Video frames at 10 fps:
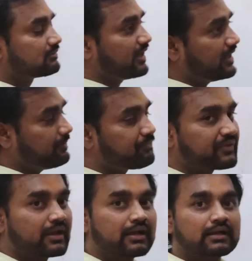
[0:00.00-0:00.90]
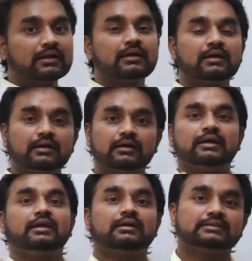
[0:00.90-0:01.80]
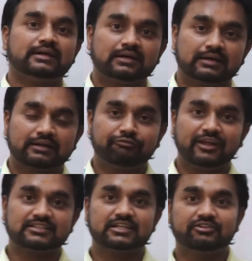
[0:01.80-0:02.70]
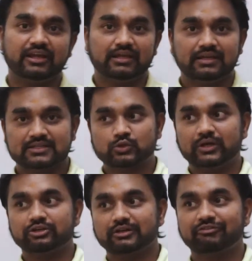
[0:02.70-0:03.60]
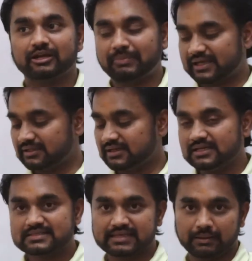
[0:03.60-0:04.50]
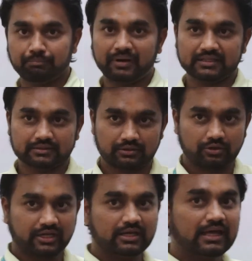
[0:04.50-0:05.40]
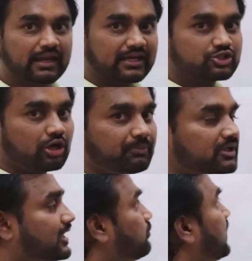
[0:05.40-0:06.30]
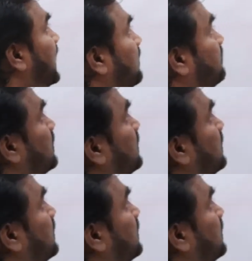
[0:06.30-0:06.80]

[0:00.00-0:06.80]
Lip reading: then the reflected ray, it is going to reflect back in the same path. Okay, next topic that we have